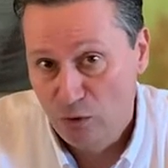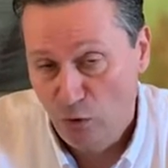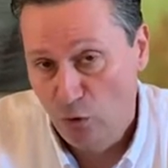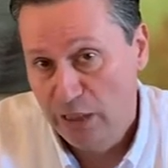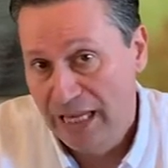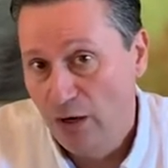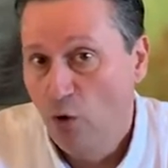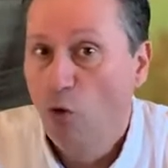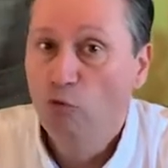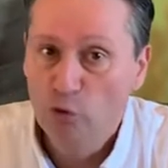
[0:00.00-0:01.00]
to
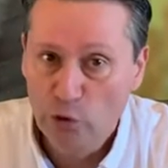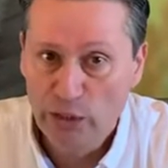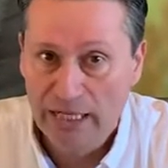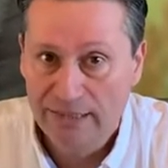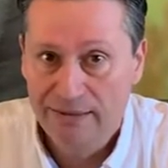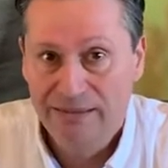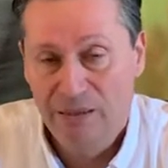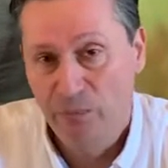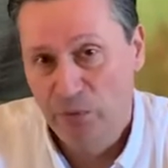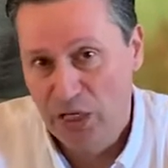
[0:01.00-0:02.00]
get over that
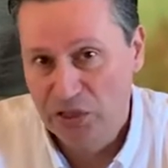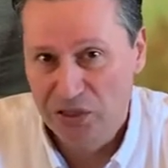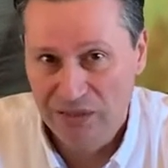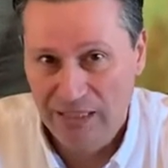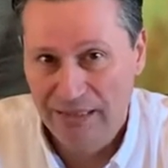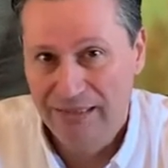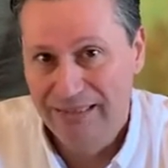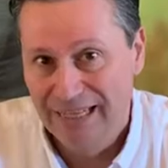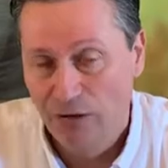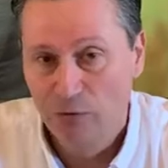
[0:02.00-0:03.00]
depression,
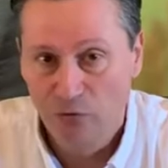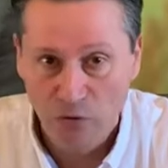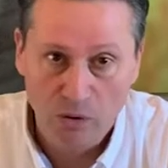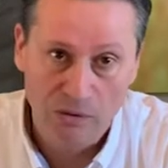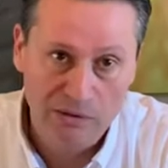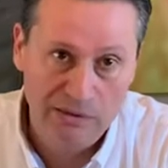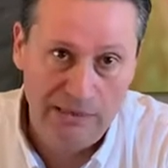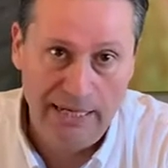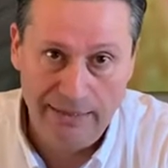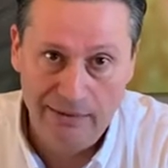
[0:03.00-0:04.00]
that downfall
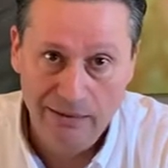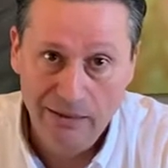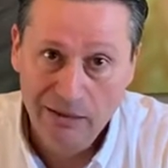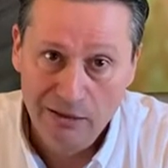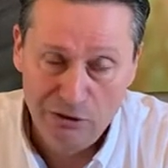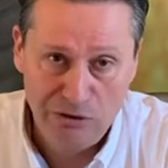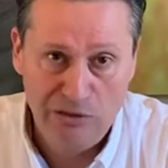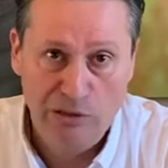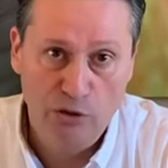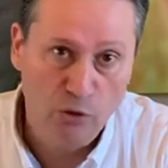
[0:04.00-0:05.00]
state, to
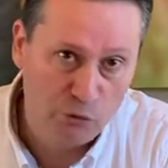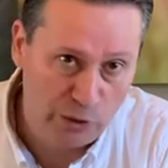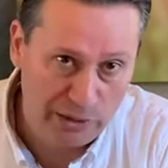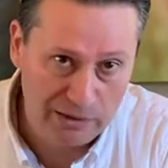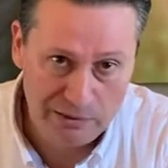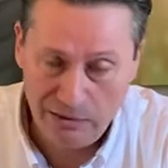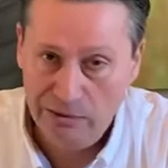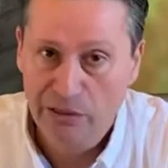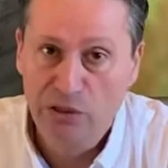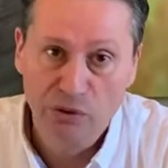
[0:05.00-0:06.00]
start over again,
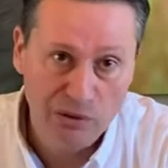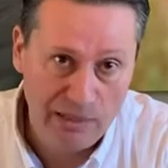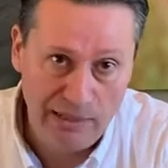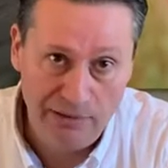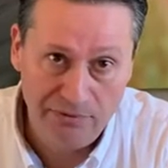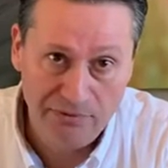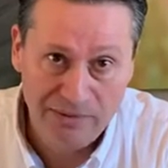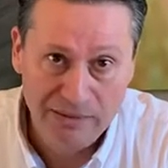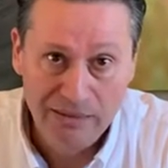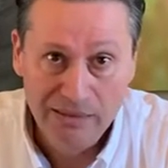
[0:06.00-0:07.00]
start a new life,
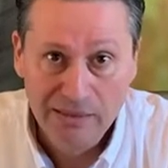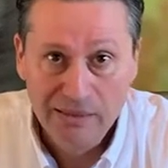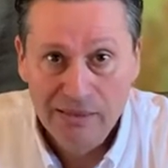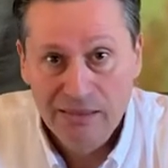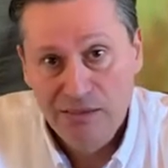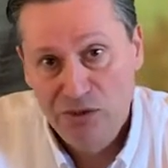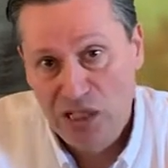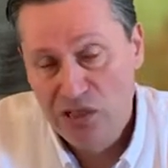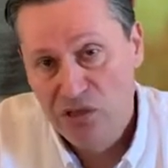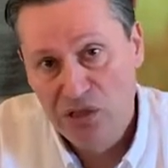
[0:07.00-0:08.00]

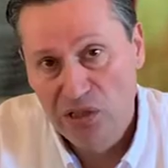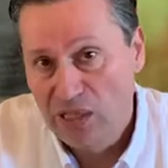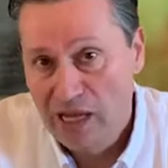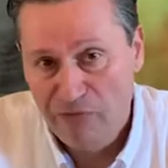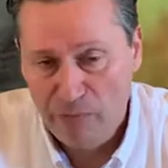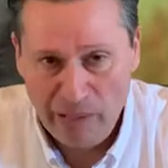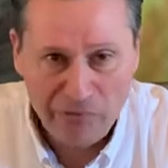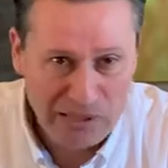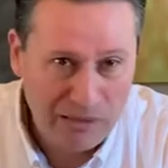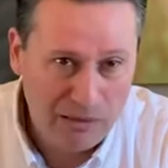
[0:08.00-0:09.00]
change their life from
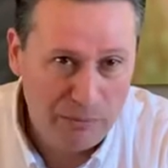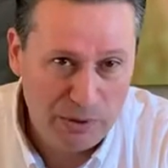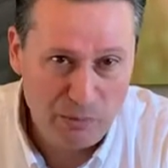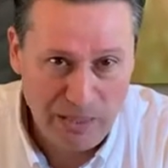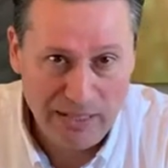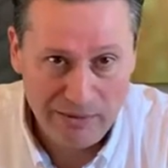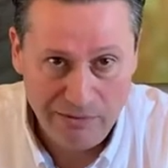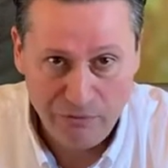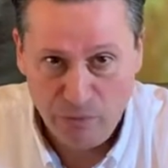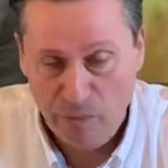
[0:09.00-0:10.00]
every single
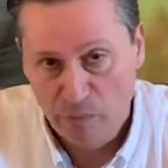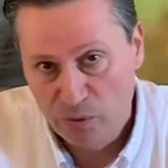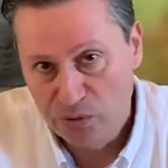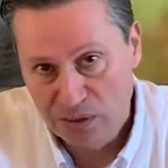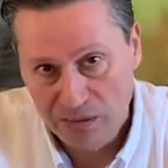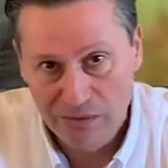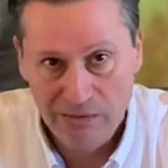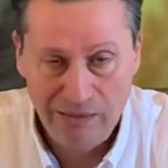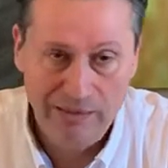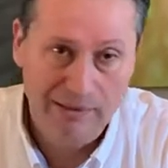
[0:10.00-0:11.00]
perspective, from emotional,
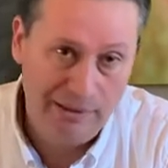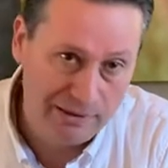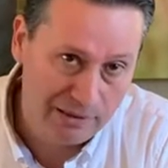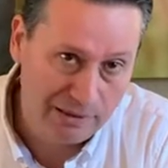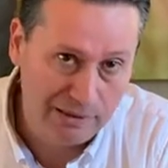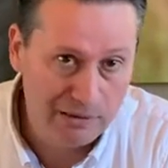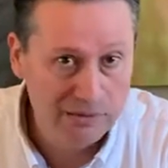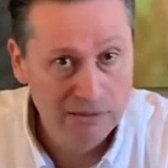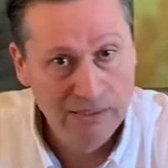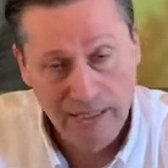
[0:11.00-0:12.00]

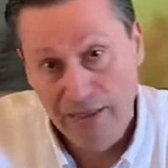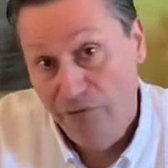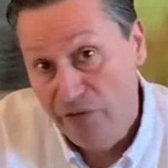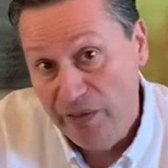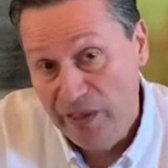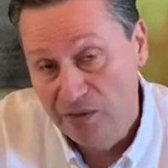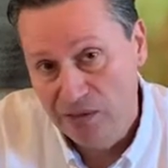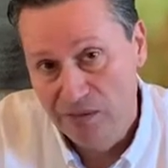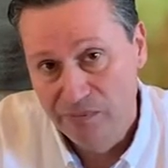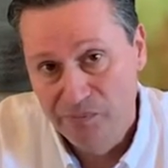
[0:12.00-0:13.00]
psychological, and
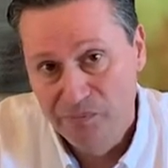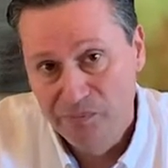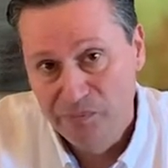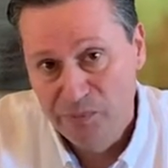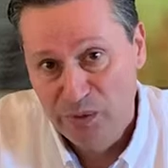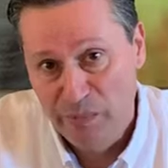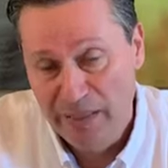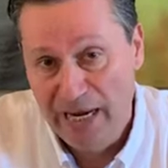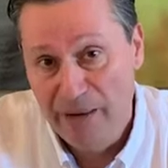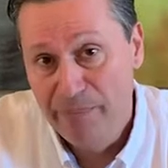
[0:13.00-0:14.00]
financial, to
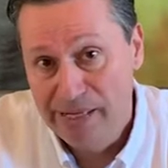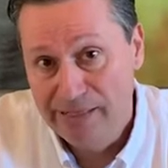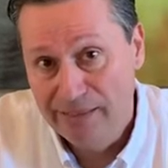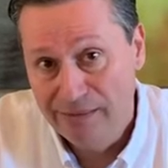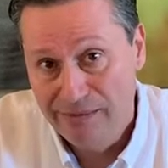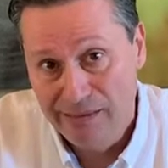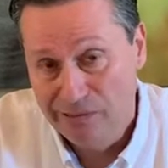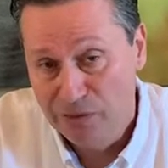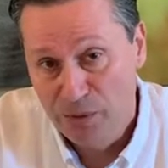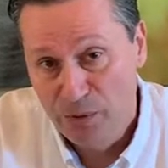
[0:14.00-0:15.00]
be happy again and
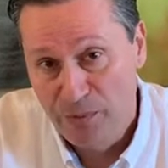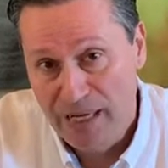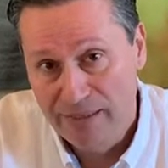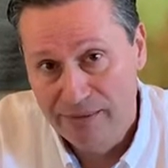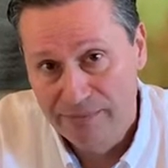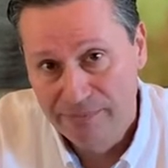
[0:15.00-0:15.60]
never look back.